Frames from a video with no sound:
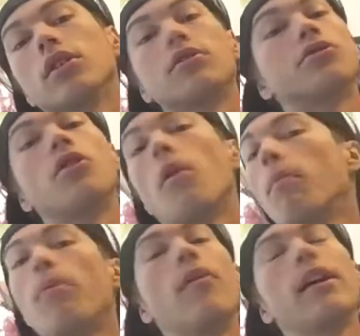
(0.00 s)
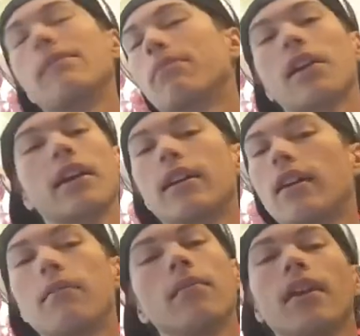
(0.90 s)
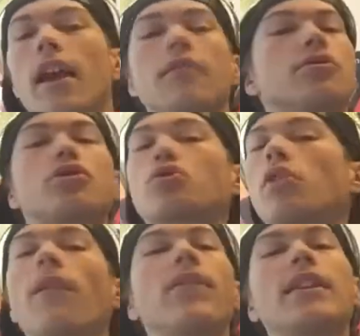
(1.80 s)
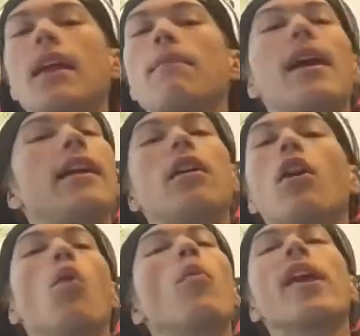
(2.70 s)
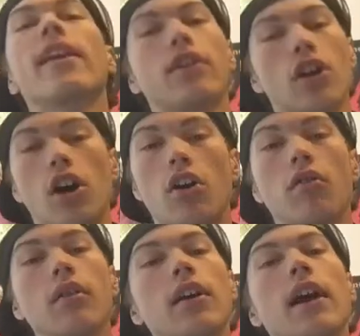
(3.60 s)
There's no point in bringing it up. It was a trophy they made a week ago.